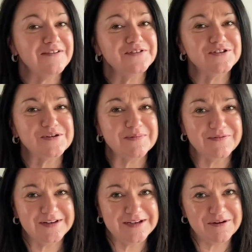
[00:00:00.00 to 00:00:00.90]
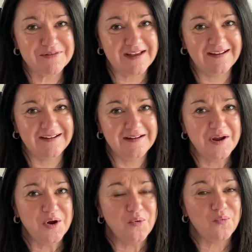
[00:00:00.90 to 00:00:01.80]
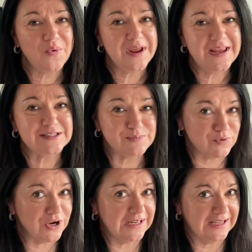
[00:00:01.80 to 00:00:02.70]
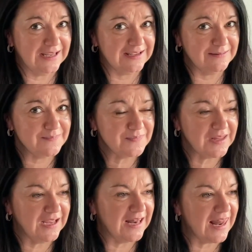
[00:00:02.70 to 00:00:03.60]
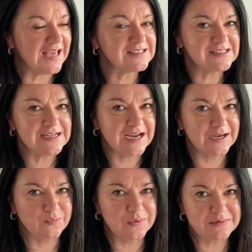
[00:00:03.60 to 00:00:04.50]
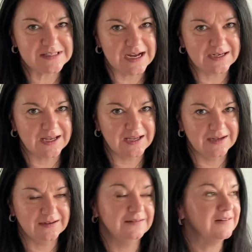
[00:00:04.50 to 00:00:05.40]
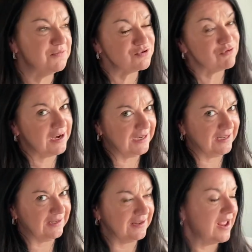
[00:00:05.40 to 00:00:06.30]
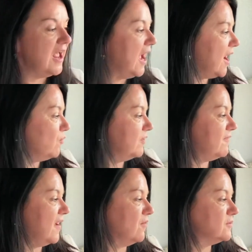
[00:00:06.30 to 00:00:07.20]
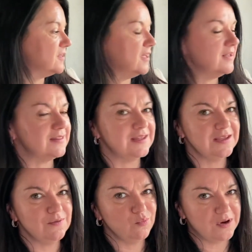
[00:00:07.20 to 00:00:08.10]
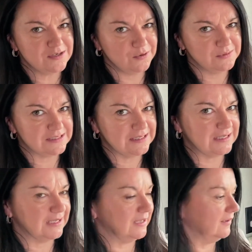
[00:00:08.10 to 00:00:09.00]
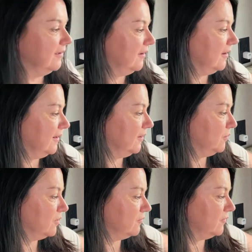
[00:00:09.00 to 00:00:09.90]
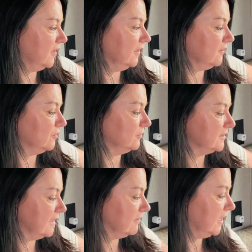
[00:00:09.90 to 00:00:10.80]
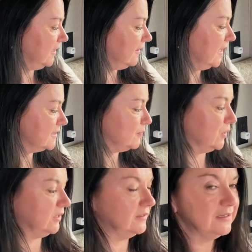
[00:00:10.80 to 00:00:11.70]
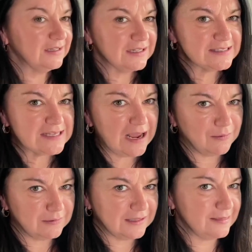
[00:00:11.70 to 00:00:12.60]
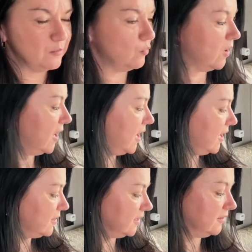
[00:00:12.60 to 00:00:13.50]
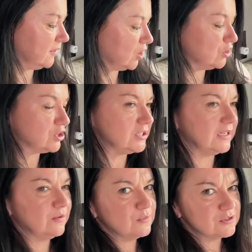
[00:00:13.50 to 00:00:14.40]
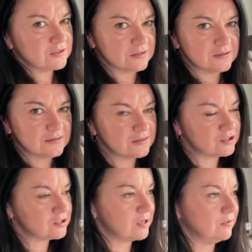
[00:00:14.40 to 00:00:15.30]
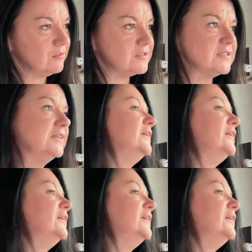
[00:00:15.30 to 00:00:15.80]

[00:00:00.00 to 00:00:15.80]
To stop the video there, we sprung a leak. Last night we were sat here, it was raining, and we found that the window was leaking. We could feel it all down here. I had to put a towel in the way. The cushioning was just soaked.